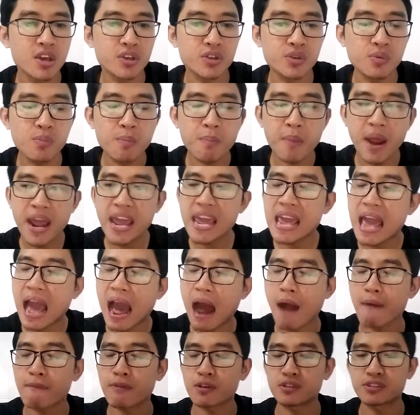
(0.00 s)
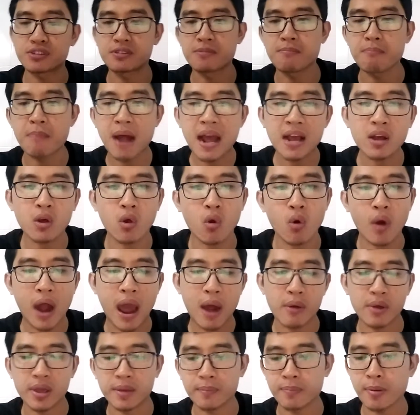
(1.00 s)
You may have seen Michael
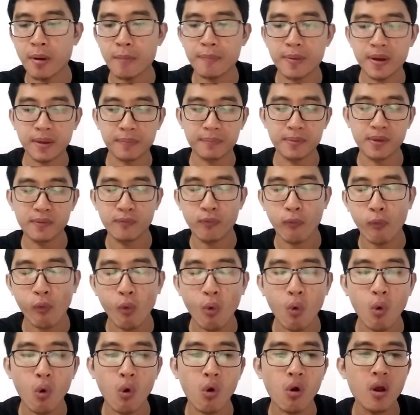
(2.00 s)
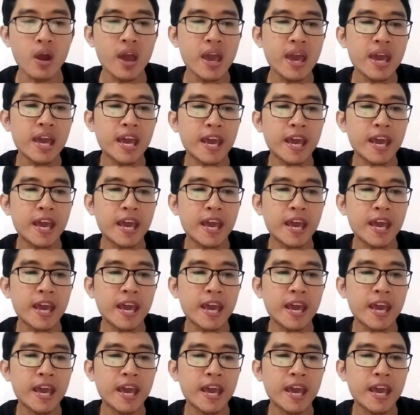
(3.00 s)
out in public before.